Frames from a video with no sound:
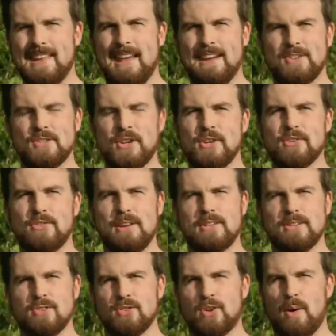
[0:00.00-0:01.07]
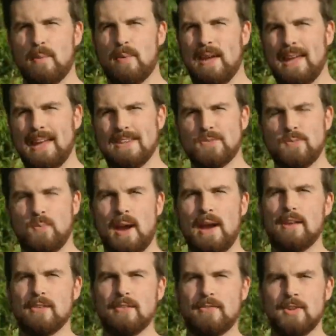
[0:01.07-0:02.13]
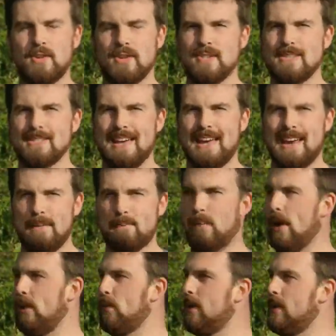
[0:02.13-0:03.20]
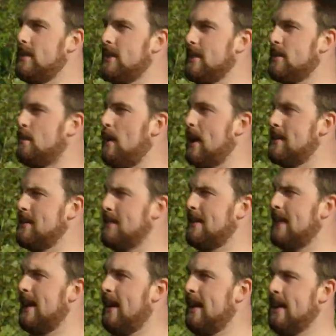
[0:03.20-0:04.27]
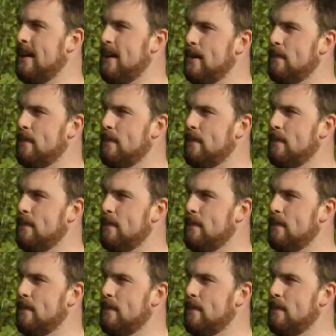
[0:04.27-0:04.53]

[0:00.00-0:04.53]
The next underrated crop is wild foods, and I bet you weren't expecting that.